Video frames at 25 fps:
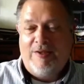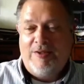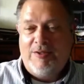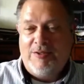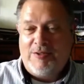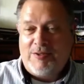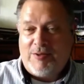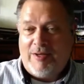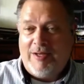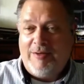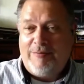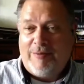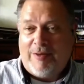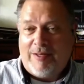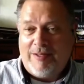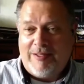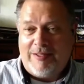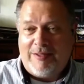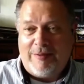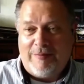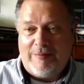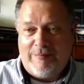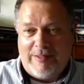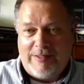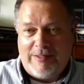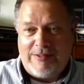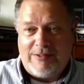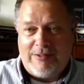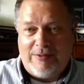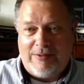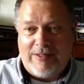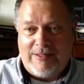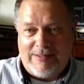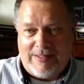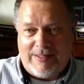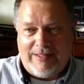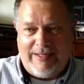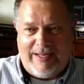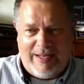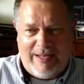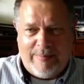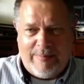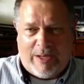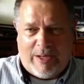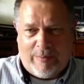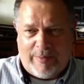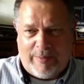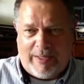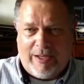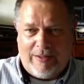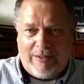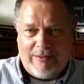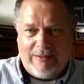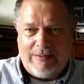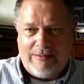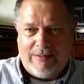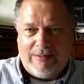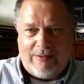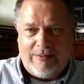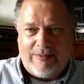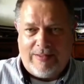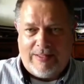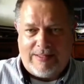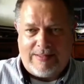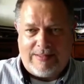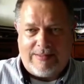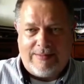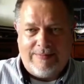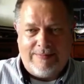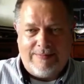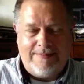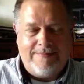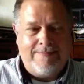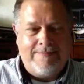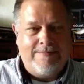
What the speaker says: So I finally convinced her. I said, email me. I'll listen.